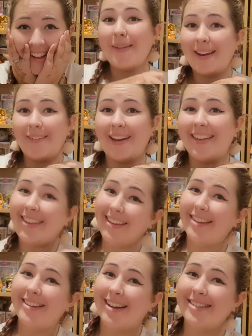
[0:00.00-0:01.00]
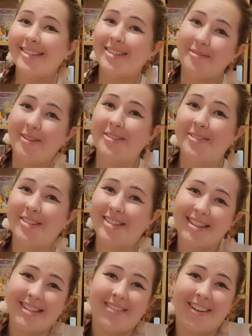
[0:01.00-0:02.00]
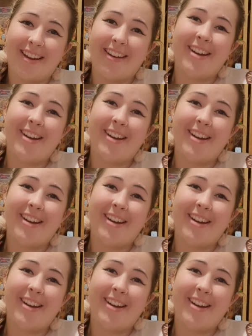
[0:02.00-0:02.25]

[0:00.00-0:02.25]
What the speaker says: But anyway, thank you guys so much for watching this video.